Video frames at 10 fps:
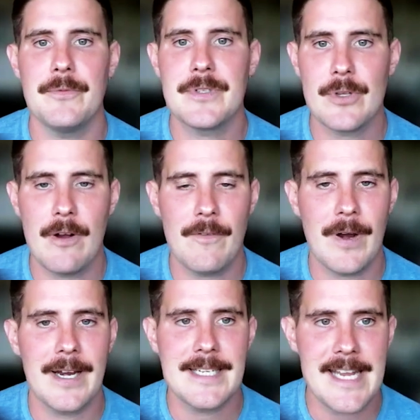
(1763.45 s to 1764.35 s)

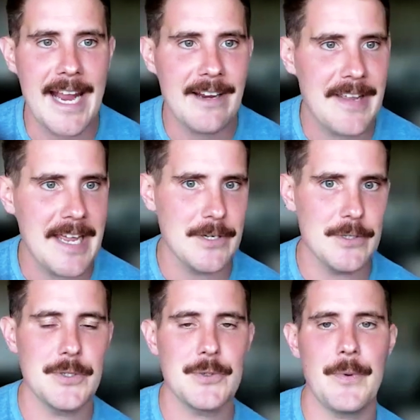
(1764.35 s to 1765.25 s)
software and tech
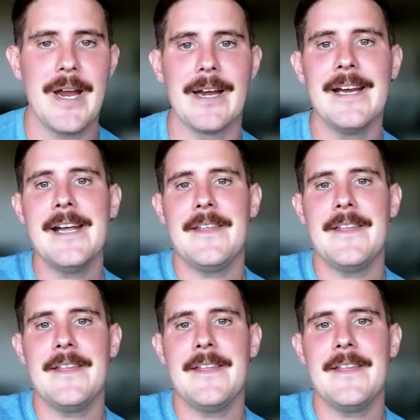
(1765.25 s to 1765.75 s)
vendors where